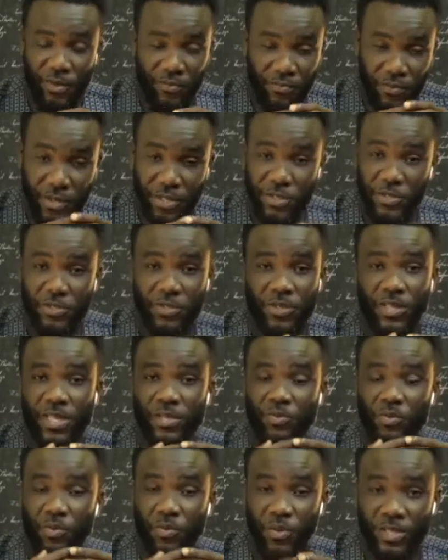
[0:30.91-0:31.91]
making sure that
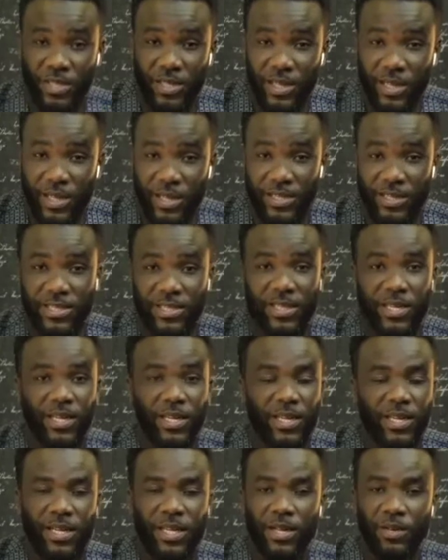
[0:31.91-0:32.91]
we wash our hands
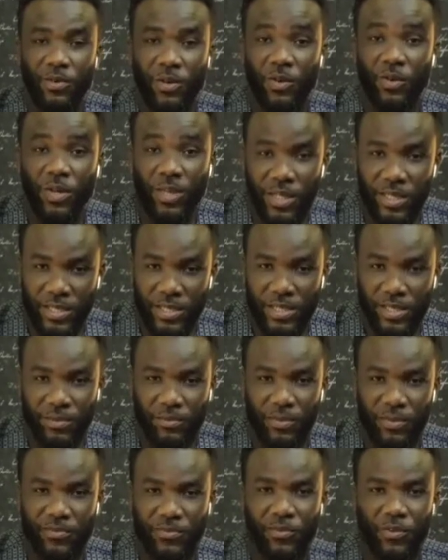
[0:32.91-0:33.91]
regularly
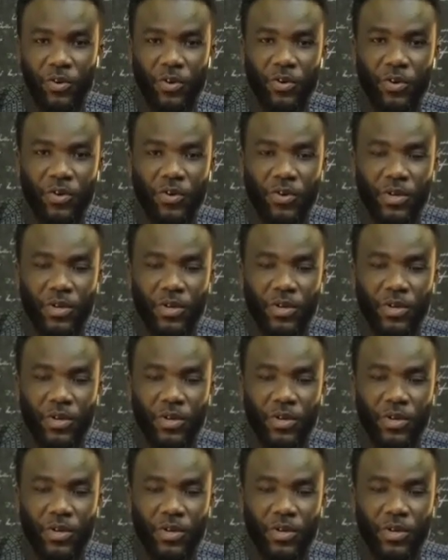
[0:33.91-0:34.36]
before.